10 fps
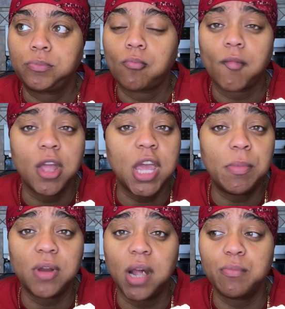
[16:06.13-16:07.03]
Keep
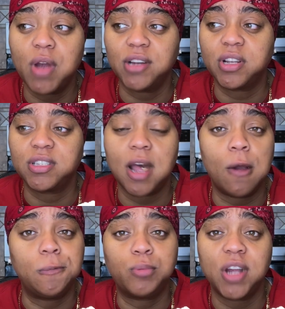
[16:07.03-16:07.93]
on knocking projects
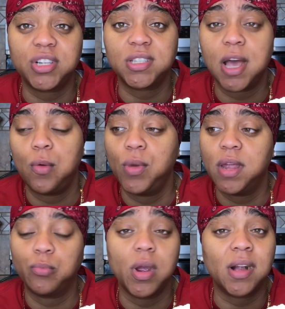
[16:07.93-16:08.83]
out.
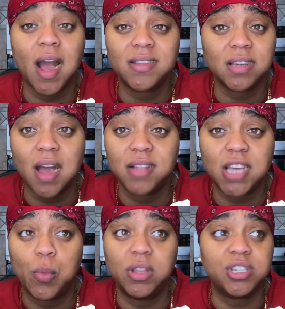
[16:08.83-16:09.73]
We're in constant
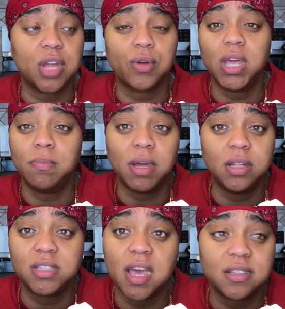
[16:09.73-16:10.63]
contact with each other,
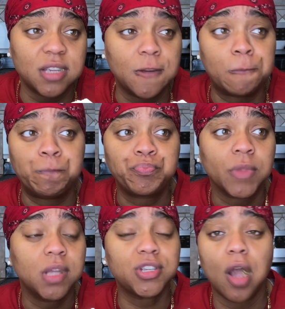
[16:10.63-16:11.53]
emailing, texting,
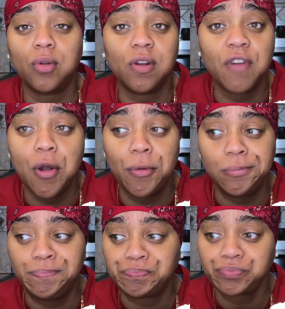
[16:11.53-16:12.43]
talking on the
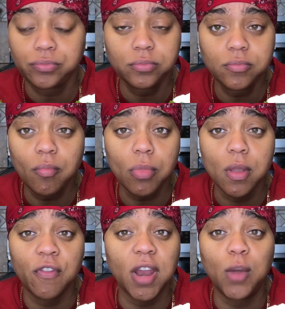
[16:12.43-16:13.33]
phone
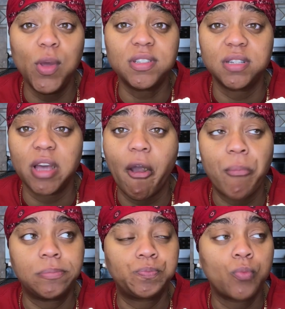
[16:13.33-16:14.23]
for like weeks at a time.
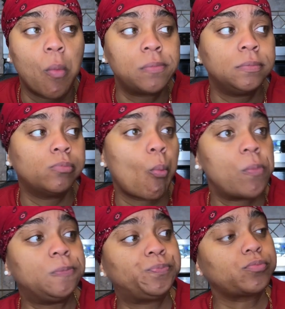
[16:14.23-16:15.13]

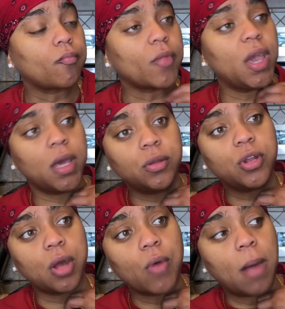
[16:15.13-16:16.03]
And, you
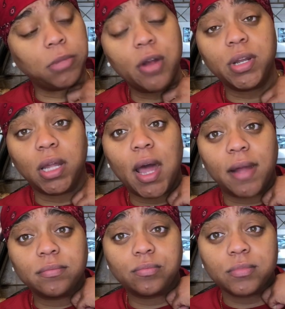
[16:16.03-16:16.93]
know, I'm learning a
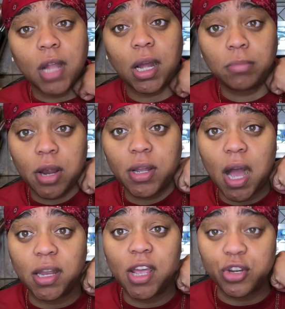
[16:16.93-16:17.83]
lot. Like, I'm learning
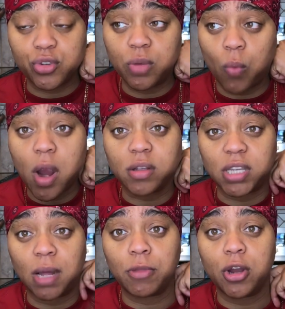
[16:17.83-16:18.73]
how the industry works.
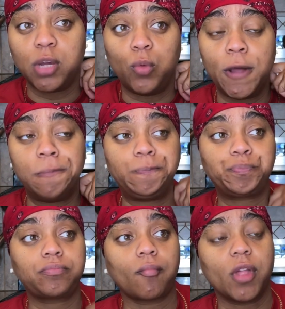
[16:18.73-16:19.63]
Like, I'm learning what
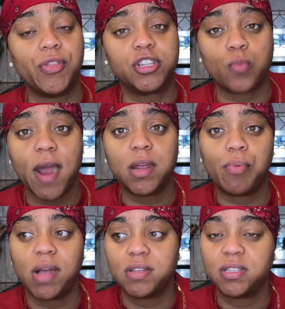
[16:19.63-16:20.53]
this writing
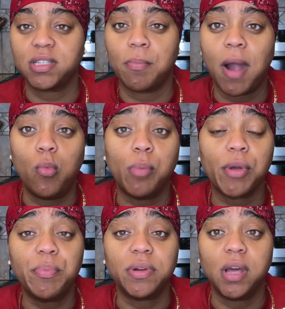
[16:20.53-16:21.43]
process is about, what
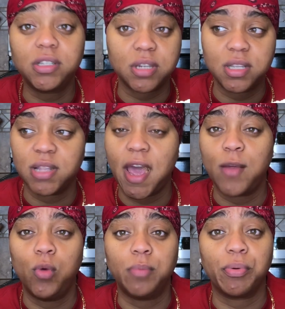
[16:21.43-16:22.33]
pre-production is
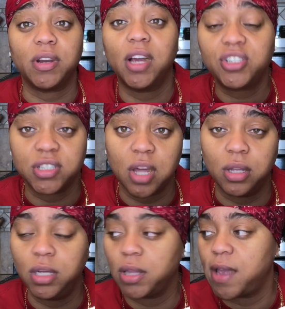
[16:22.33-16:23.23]
like, what production is going to
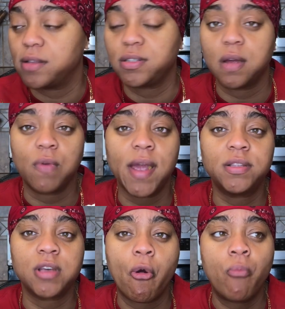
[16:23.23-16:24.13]
look like and stuff, right?
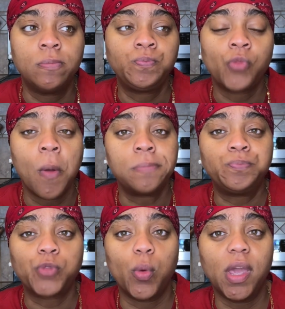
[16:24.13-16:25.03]
So
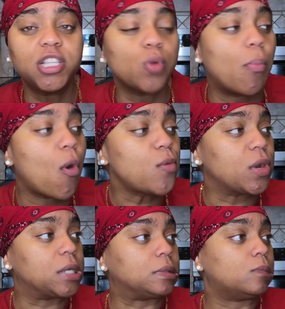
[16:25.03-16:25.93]
we get to a point
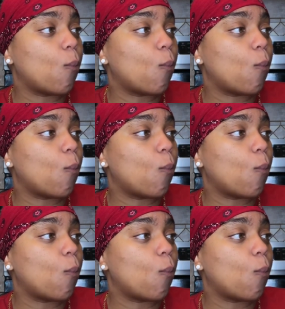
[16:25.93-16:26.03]
where